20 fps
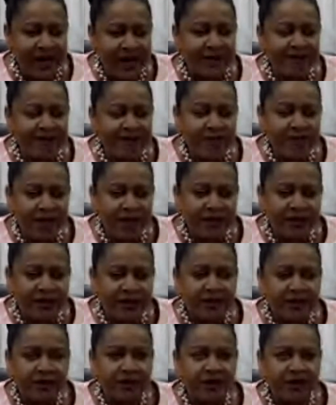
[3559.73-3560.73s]
I made
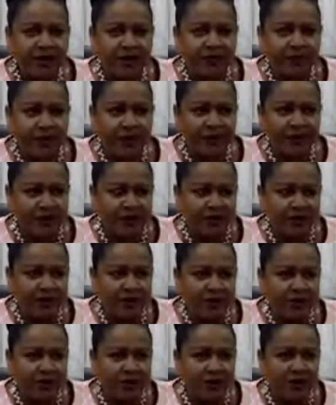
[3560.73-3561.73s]
the
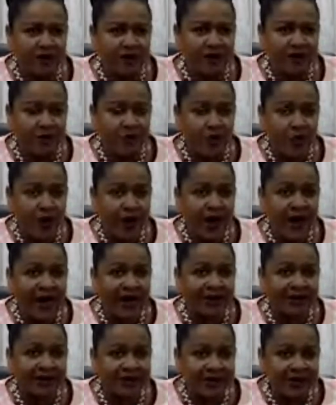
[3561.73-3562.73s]
presentation from where
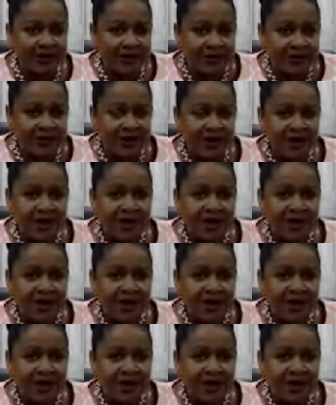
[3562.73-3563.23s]
I sit